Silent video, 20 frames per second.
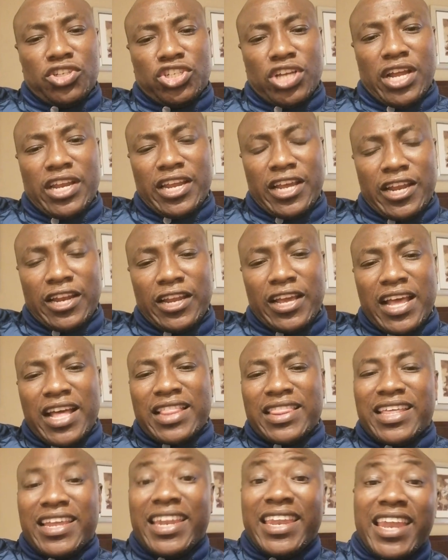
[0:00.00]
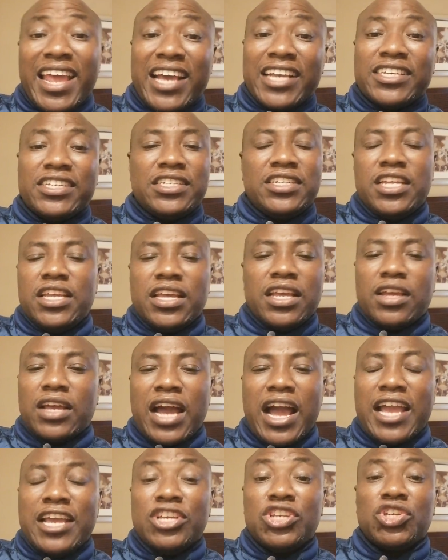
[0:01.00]
channel. The next thing
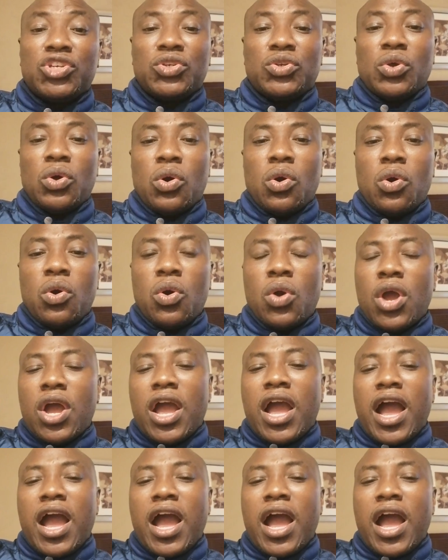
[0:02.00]
I saw,